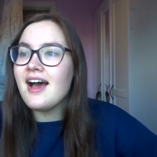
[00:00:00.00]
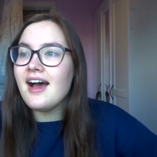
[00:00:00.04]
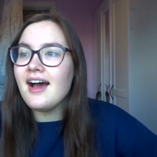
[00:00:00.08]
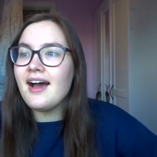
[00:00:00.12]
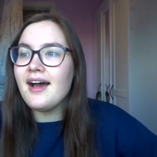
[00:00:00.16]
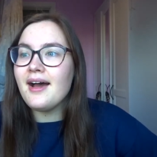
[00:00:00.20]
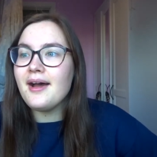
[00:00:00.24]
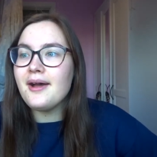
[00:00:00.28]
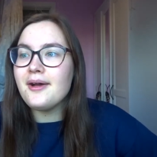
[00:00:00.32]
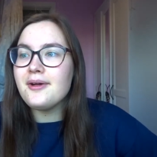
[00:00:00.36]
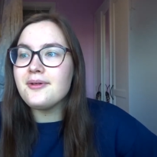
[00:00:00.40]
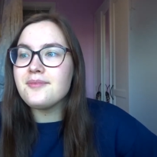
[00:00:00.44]

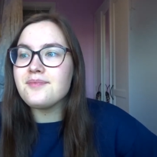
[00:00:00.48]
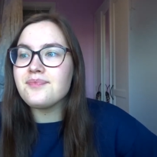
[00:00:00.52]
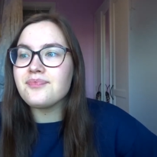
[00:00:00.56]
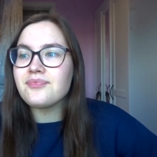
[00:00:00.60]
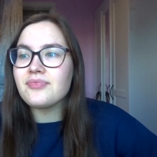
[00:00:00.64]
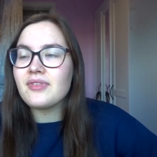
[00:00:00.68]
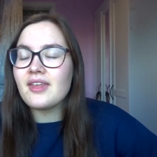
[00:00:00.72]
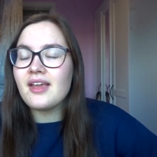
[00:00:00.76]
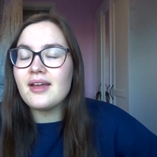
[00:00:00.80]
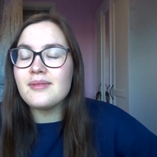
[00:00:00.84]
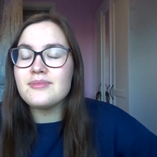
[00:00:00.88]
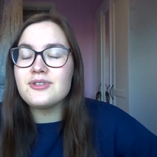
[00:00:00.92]

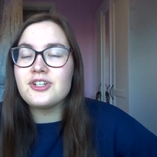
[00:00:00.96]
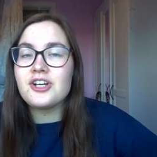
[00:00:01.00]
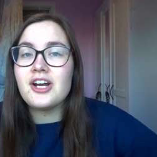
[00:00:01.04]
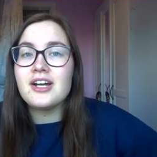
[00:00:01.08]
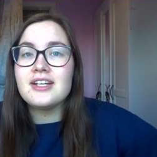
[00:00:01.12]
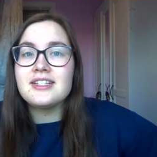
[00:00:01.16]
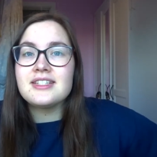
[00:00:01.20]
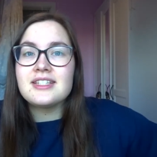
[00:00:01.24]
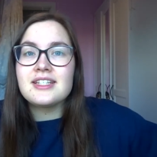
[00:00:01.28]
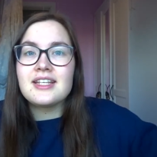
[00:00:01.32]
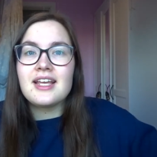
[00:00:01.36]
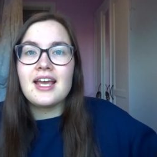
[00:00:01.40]
Um, I'm
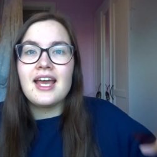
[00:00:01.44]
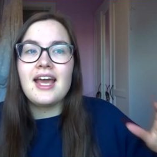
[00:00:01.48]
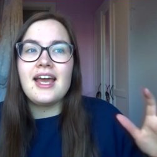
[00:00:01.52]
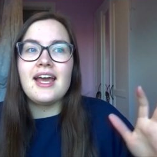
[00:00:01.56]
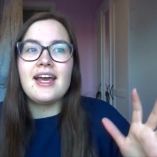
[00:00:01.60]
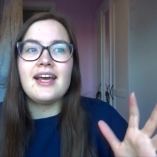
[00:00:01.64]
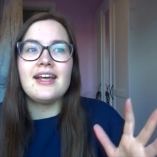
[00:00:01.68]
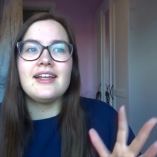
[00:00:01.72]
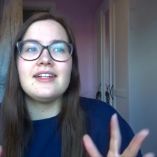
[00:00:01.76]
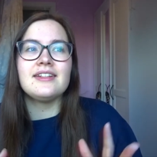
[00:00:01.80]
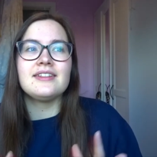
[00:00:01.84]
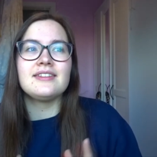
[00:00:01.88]
trying to
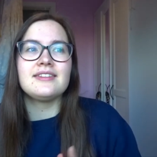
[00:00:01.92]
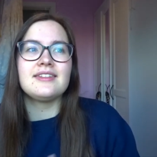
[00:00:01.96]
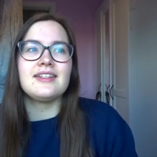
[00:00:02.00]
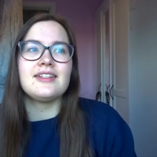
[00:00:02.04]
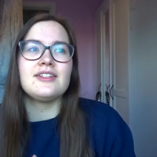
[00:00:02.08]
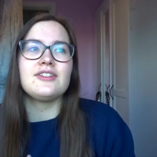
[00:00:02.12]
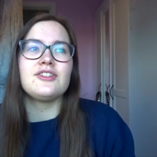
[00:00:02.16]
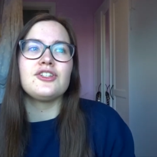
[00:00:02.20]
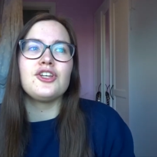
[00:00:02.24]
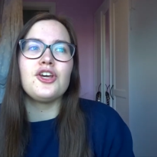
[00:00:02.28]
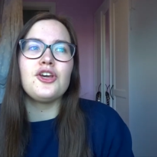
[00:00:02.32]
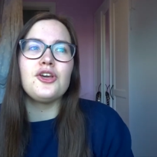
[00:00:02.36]

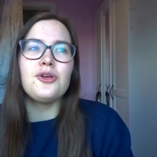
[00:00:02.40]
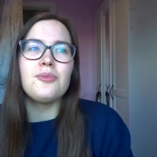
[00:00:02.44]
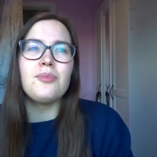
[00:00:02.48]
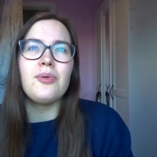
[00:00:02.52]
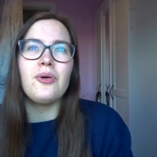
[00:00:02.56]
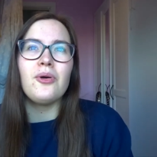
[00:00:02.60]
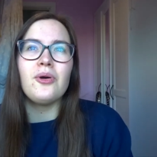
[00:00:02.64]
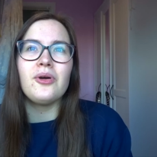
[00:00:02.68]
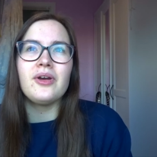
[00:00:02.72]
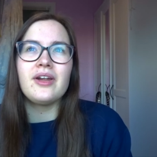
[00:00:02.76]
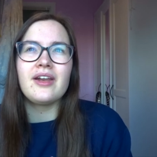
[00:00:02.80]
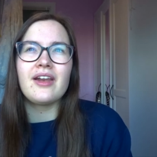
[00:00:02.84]
hit
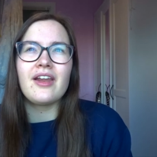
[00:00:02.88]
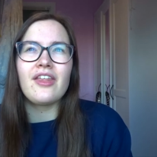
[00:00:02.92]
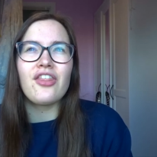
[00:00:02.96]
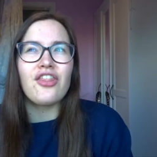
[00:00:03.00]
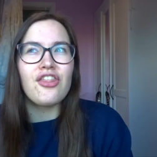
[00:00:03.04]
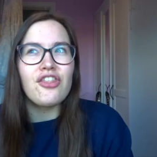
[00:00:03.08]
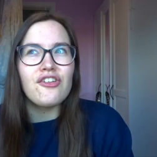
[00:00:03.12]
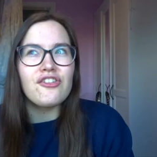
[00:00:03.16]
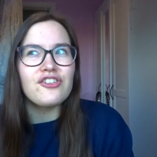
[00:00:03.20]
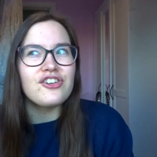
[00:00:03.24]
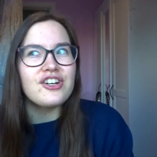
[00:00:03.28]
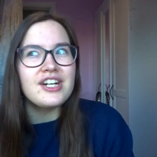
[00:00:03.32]

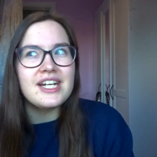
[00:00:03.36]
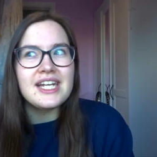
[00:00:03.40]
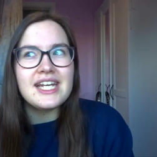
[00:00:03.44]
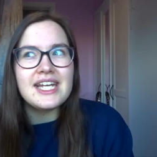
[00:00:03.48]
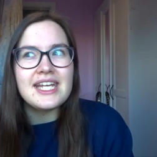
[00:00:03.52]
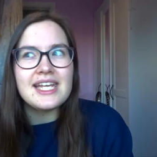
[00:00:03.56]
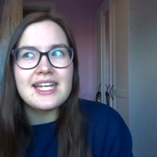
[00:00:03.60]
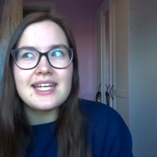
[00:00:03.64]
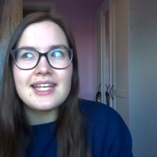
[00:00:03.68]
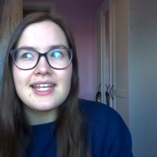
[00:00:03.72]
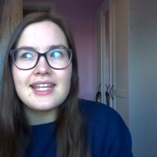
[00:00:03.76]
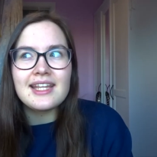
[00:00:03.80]

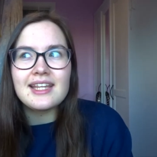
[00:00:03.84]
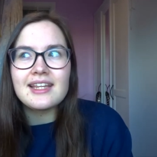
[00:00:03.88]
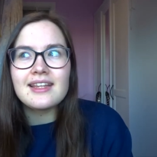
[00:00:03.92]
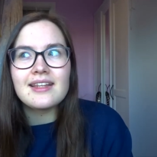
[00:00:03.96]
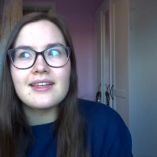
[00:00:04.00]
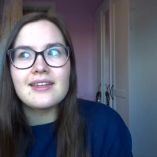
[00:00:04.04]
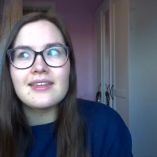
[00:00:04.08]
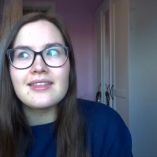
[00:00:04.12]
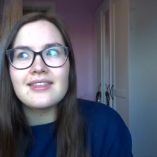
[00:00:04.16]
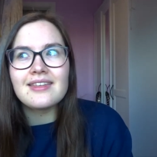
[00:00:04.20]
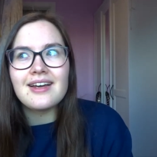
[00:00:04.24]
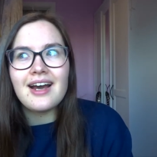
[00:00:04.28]
2.3
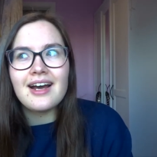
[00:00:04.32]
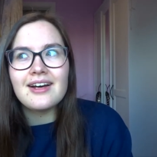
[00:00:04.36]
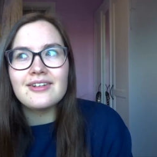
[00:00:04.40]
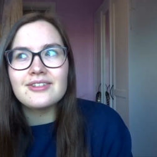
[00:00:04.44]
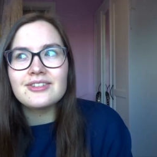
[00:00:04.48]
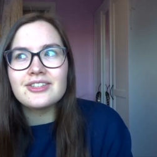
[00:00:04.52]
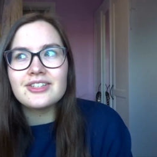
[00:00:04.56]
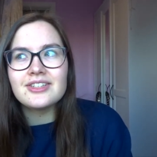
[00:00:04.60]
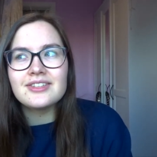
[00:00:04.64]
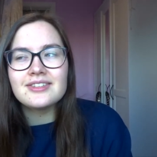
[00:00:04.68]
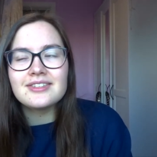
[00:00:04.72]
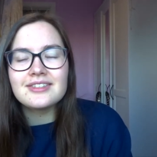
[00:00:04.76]

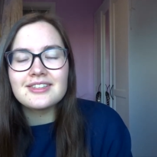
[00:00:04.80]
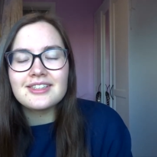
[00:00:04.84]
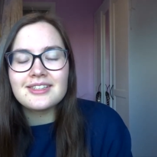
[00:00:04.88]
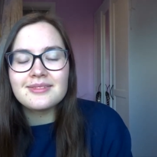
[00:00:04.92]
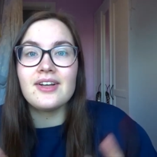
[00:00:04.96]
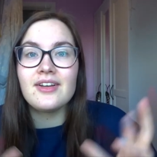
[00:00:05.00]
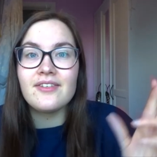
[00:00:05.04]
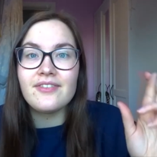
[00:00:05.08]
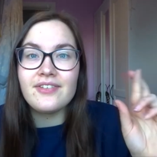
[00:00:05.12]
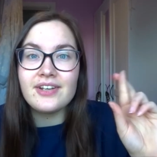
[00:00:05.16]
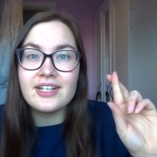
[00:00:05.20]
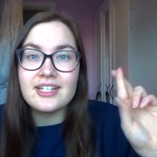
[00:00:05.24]
thousand.
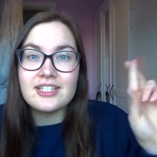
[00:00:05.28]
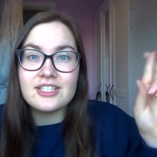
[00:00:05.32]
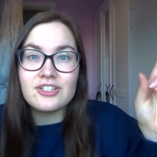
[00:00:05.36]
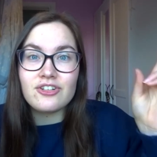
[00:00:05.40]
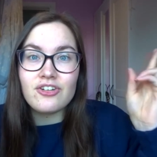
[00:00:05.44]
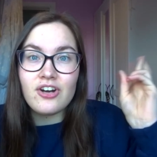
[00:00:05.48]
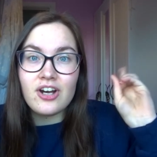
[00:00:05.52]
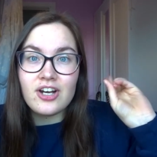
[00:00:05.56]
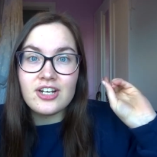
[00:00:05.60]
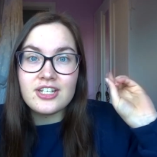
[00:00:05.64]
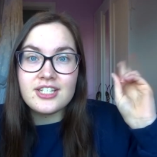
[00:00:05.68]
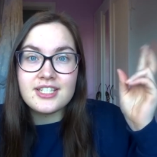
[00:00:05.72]
Fingers
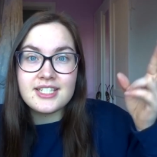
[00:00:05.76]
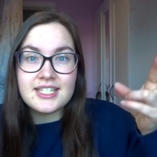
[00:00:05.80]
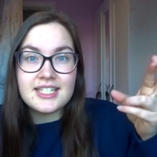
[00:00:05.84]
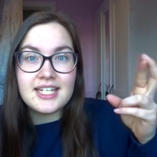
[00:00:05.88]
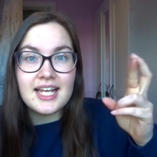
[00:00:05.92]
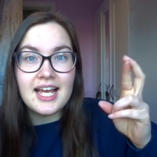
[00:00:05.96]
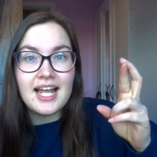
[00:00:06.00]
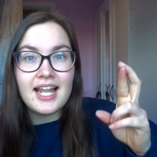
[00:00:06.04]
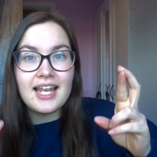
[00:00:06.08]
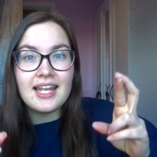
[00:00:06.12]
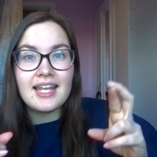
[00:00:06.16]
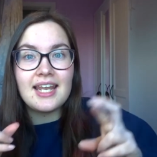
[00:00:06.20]
crossed,
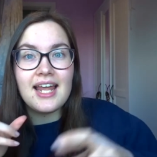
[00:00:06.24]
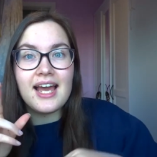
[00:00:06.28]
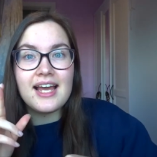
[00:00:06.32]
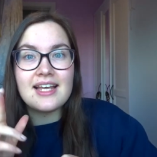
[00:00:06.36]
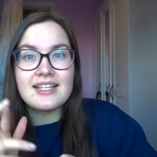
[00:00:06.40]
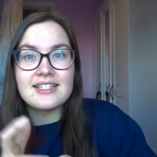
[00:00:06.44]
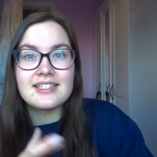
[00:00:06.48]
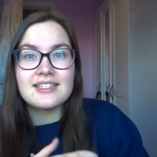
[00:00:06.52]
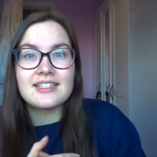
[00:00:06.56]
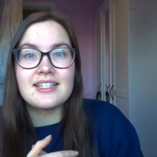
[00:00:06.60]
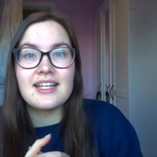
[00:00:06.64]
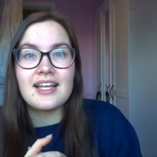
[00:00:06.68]

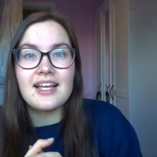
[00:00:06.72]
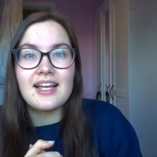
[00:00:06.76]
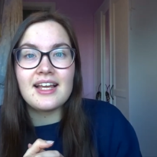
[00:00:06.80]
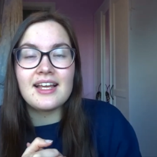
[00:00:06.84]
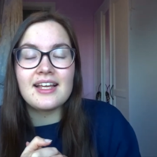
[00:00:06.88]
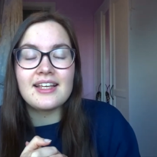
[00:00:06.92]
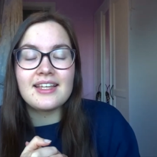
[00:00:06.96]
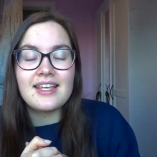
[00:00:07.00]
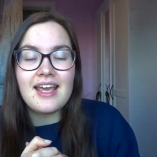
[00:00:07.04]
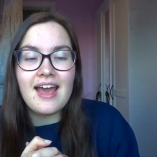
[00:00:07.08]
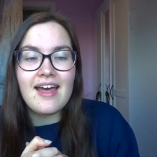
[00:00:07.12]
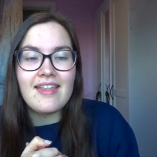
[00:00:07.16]
let's
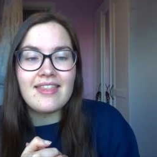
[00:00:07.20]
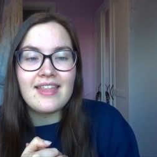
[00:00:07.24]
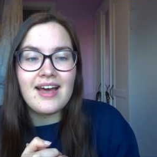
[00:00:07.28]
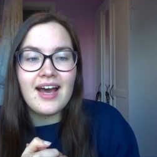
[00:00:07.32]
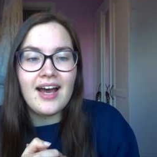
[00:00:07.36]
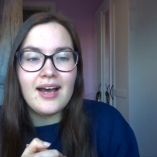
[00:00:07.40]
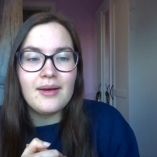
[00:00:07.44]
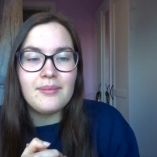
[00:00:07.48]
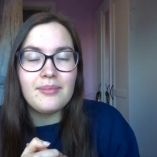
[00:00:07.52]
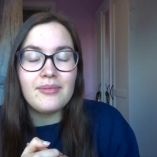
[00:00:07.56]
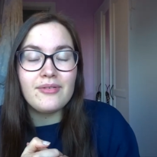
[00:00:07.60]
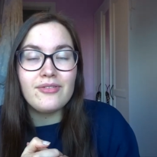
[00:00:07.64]
get
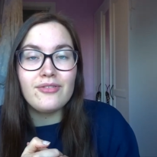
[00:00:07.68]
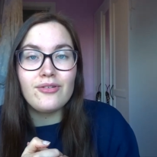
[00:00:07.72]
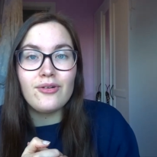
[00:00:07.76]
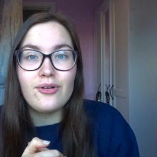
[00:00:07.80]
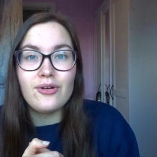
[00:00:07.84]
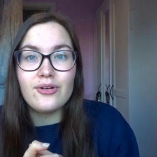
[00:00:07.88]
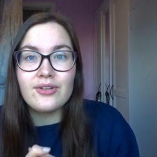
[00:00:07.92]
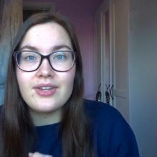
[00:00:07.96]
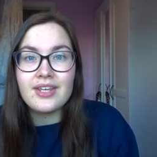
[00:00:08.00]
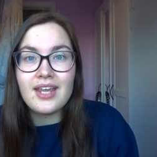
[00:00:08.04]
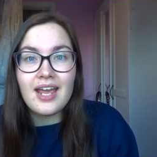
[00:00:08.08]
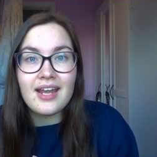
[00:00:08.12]
that
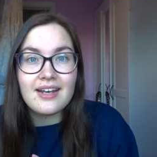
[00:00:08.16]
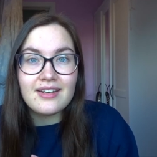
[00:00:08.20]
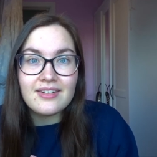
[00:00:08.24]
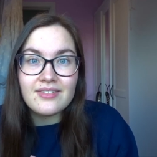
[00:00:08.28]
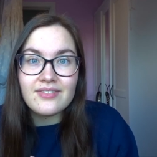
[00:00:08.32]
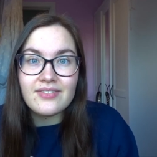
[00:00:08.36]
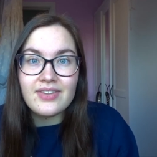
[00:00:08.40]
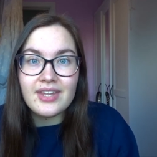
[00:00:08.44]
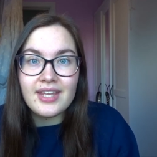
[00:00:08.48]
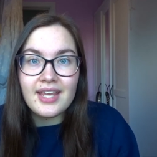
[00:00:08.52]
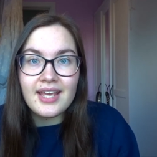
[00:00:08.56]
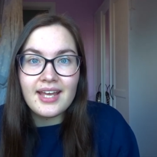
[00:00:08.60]
before the end
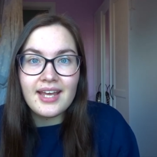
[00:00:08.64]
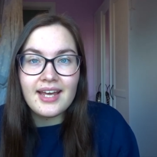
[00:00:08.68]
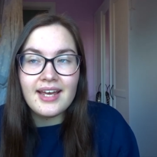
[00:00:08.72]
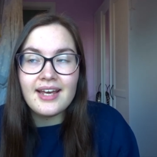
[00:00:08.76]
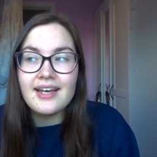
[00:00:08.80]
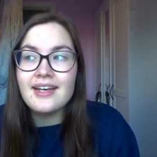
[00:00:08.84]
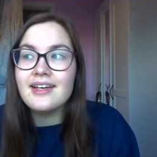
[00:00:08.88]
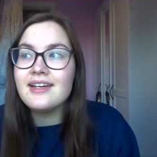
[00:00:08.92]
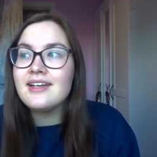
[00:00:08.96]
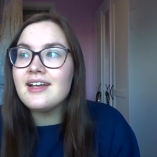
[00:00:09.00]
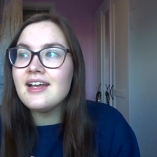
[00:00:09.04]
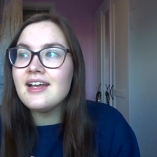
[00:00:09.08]
of the year.